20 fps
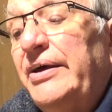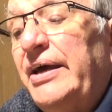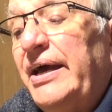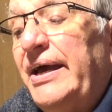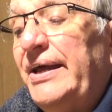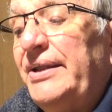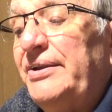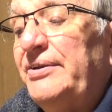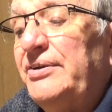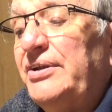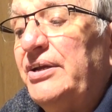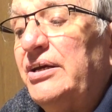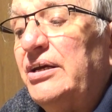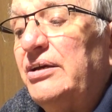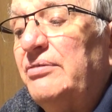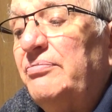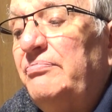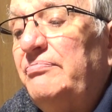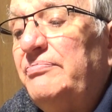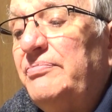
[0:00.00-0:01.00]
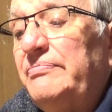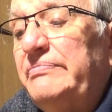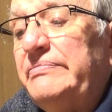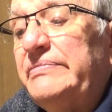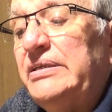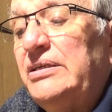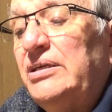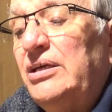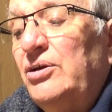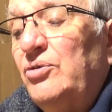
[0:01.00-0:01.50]
And uh,
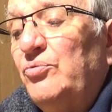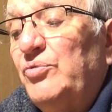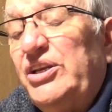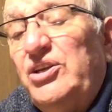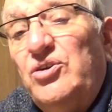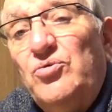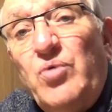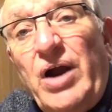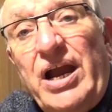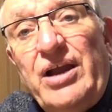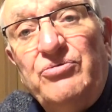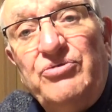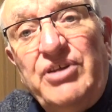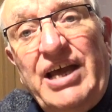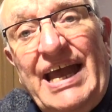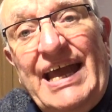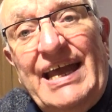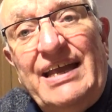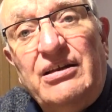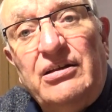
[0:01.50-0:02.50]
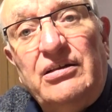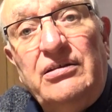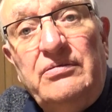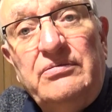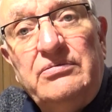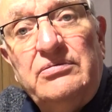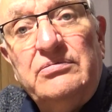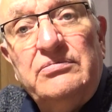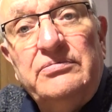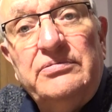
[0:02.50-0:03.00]
when you wound the handle
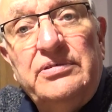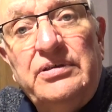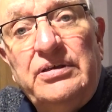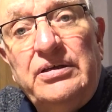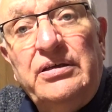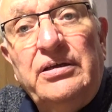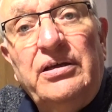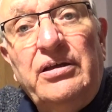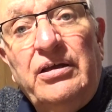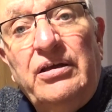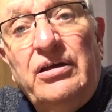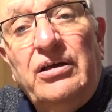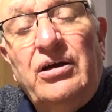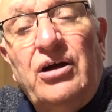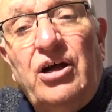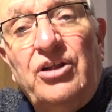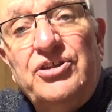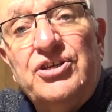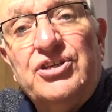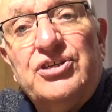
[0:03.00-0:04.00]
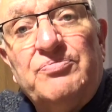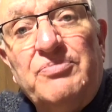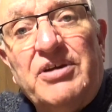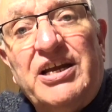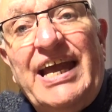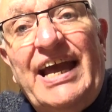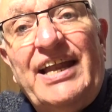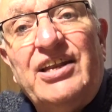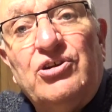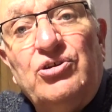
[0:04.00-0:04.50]
on this
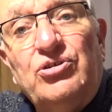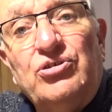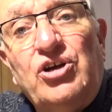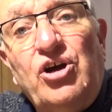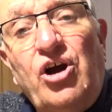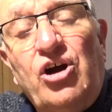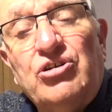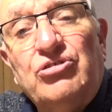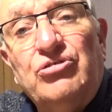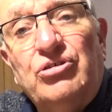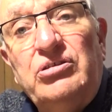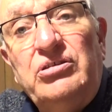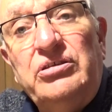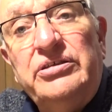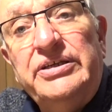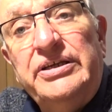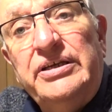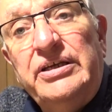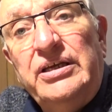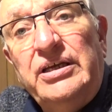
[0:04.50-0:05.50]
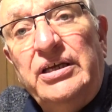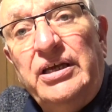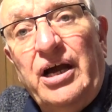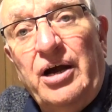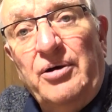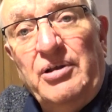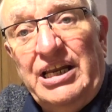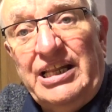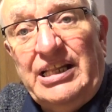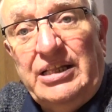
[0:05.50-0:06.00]
mechanical cockerel,
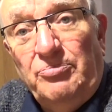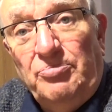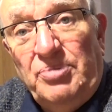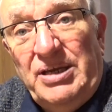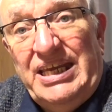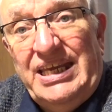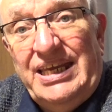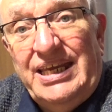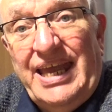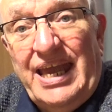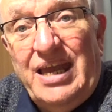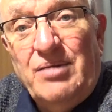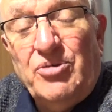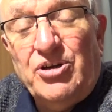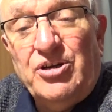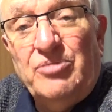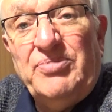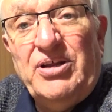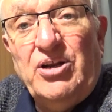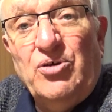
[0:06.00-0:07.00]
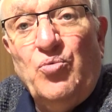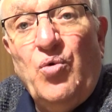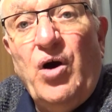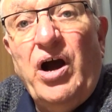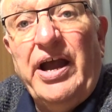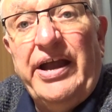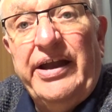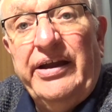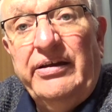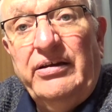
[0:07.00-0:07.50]
a little bee came on a bit of
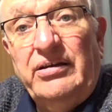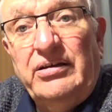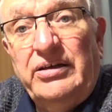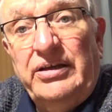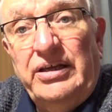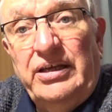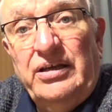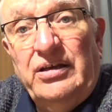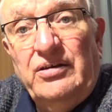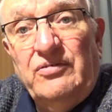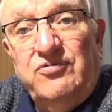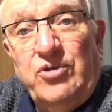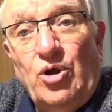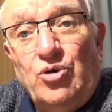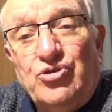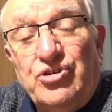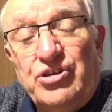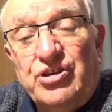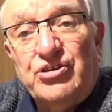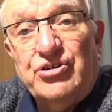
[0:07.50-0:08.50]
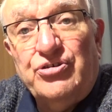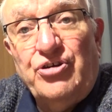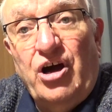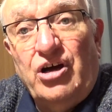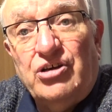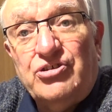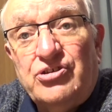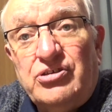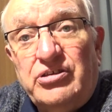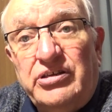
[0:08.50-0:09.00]
wire, floating
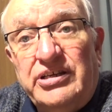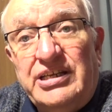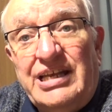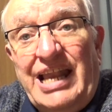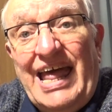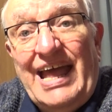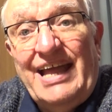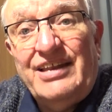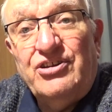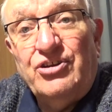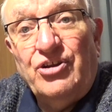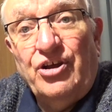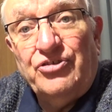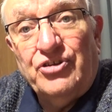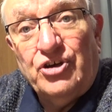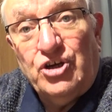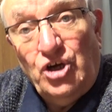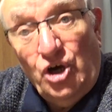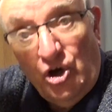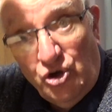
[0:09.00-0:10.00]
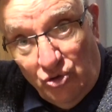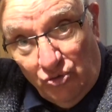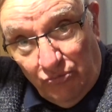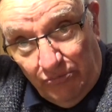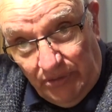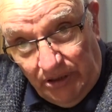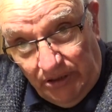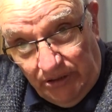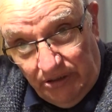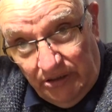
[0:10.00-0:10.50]
across and landed on the
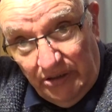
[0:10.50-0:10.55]
comb